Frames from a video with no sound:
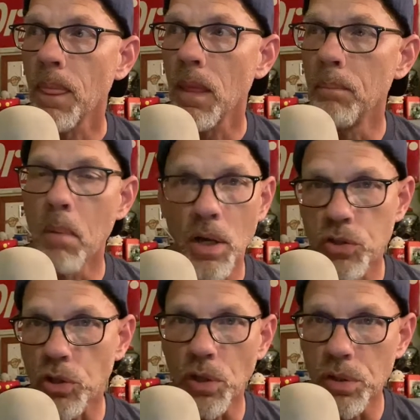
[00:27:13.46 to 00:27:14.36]

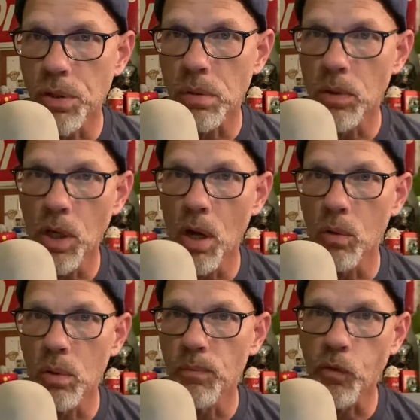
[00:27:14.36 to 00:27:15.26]
monsters you know
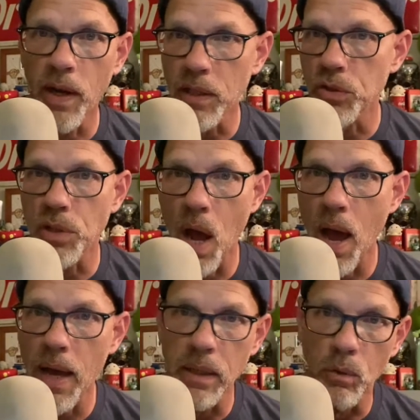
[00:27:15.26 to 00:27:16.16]

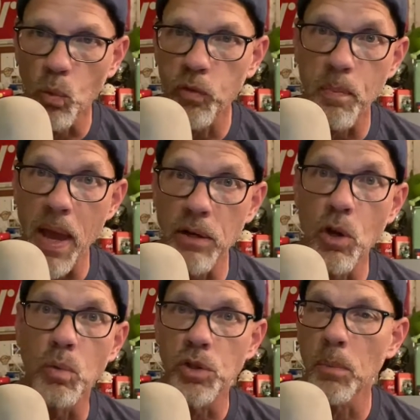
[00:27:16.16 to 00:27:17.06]
frankenstein and wolfman
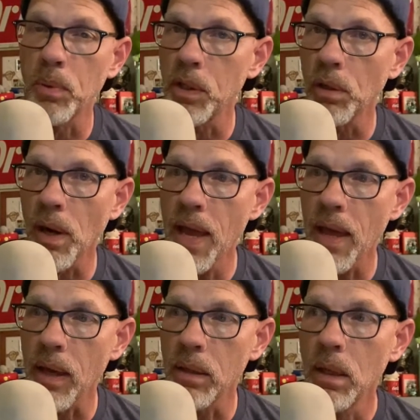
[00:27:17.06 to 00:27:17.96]
don't jump into your
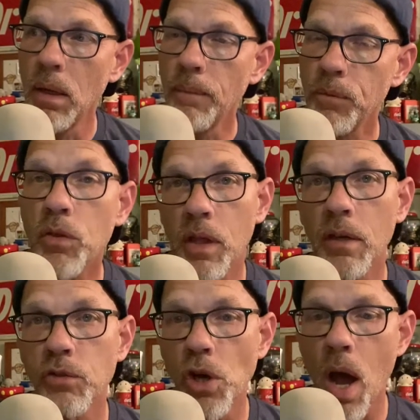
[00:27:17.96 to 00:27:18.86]
head you think
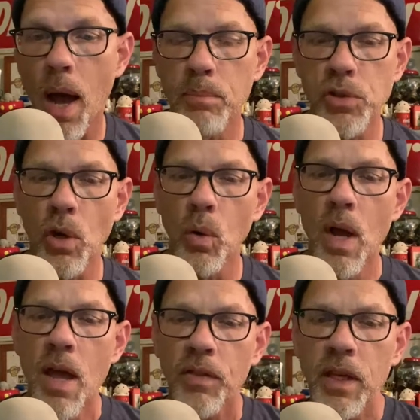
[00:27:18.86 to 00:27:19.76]
of jobs so
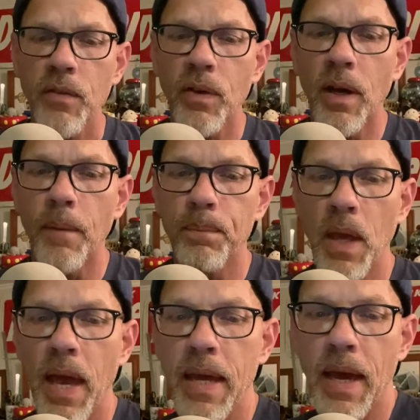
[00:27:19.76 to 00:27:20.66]
think of a,
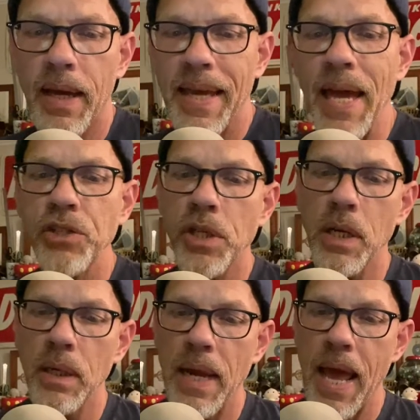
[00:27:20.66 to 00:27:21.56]
a, a uh, catchy
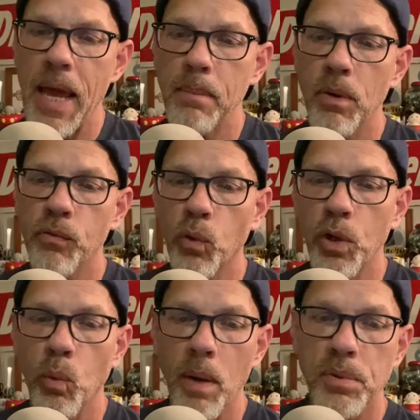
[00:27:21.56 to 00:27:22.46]
name for
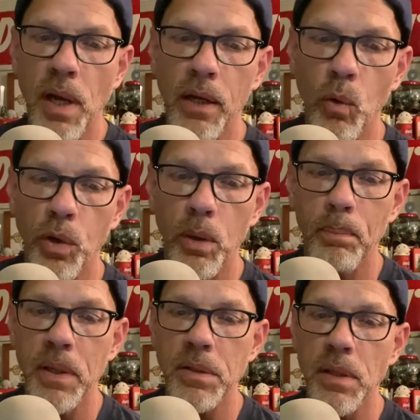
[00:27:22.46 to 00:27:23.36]
your website or your
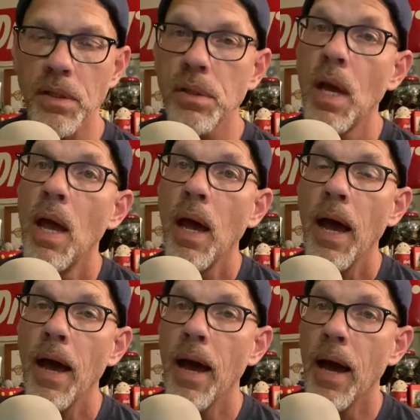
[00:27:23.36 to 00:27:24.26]
business
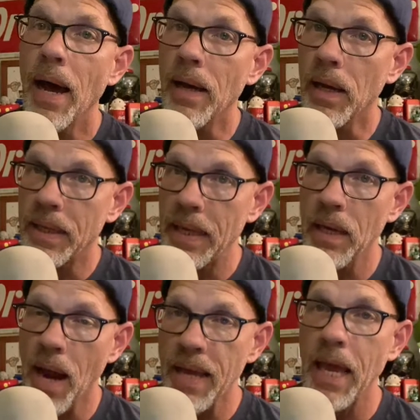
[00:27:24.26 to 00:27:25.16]
uh,
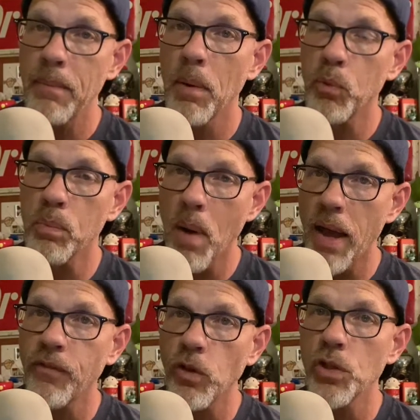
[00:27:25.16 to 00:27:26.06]
again i came up with my
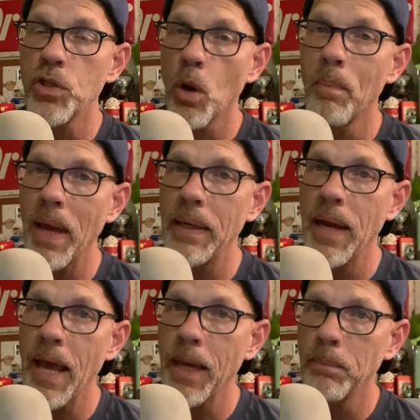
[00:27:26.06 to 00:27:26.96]
first domain
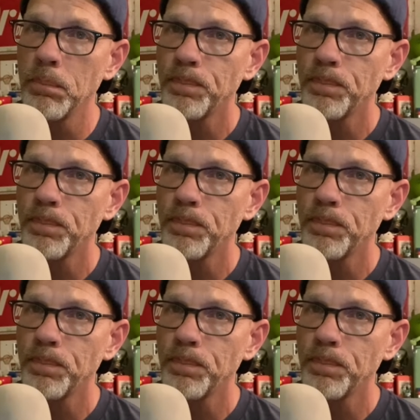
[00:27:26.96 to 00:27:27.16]
name